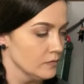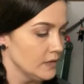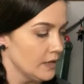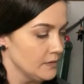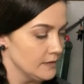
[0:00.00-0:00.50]

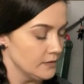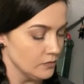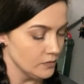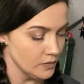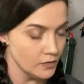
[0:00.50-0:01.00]
That one
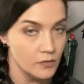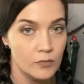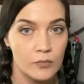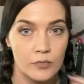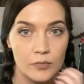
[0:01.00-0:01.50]
sold.
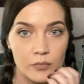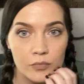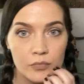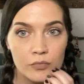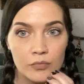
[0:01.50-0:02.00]
Kid with
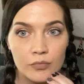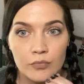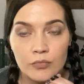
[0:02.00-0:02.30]
instrument?